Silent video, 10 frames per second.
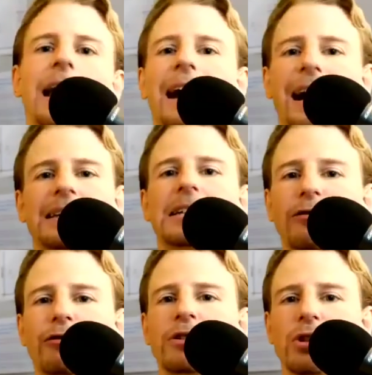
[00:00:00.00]
under
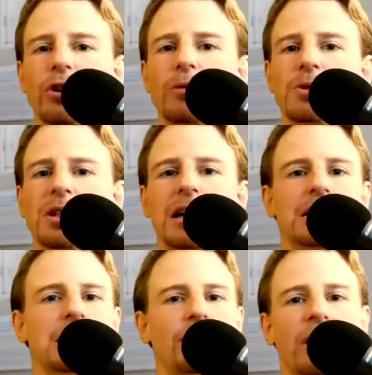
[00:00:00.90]
different
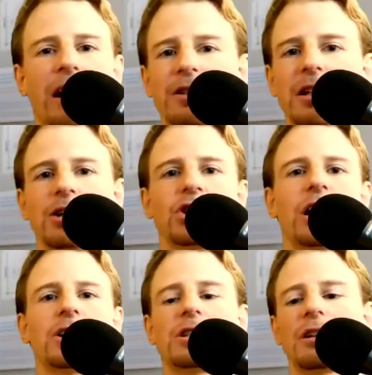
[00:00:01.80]
circumstances. If your lifestyle
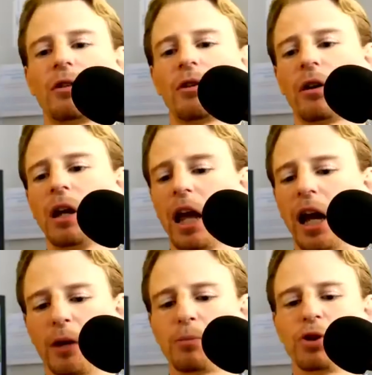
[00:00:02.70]
changes, if your
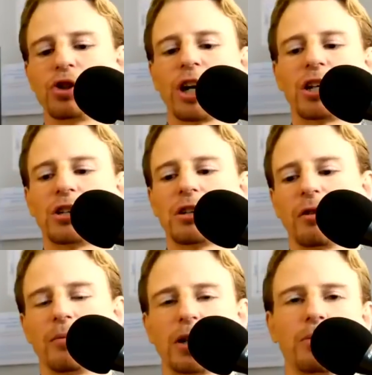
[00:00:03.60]
output changes, if
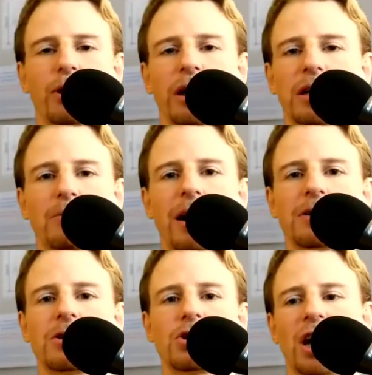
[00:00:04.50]
your metabolic
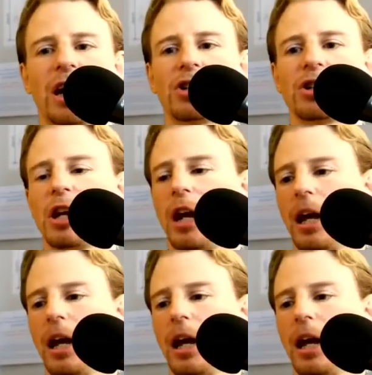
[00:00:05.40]
demands changes,